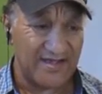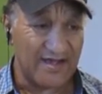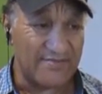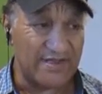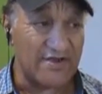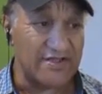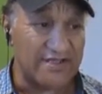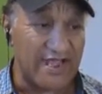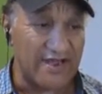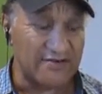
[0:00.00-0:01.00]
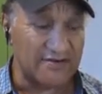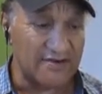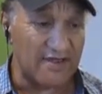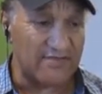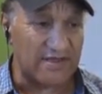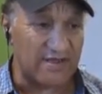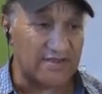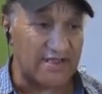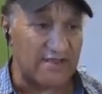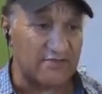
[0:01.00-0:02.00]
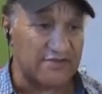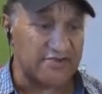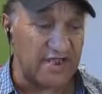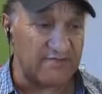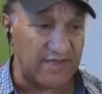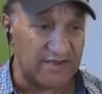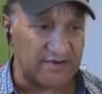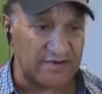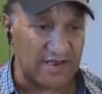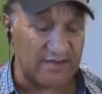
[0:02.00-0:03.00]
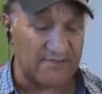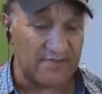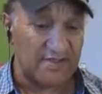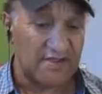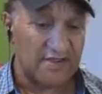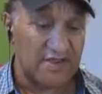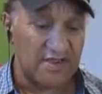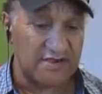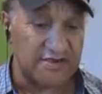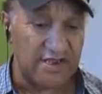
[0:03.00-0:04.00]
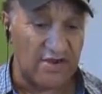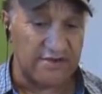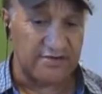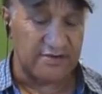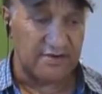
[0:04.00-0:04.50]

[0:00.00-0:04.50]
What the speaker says: I'll be going down with Jaymie and Dion.